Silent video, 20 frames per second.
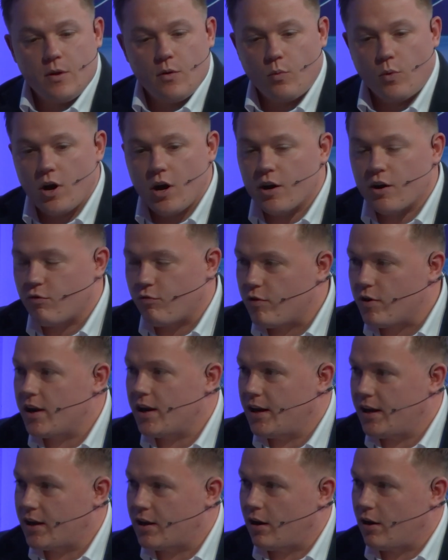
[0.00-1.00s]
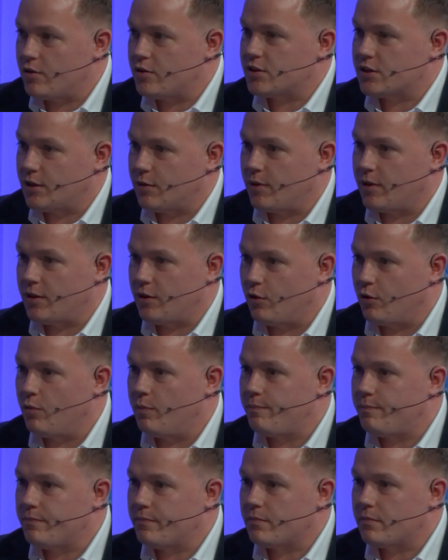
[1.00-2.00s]
work really closely with
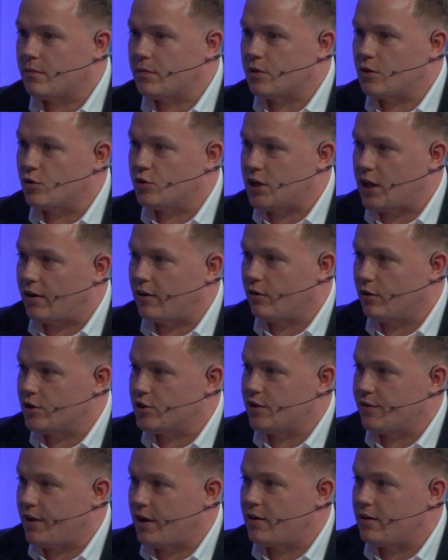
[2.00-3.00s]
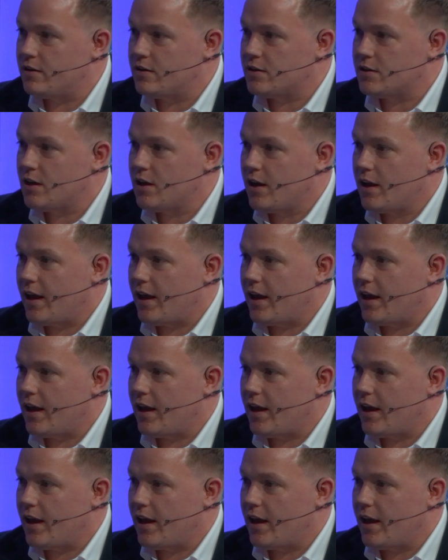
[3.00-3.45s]
your technology vendors,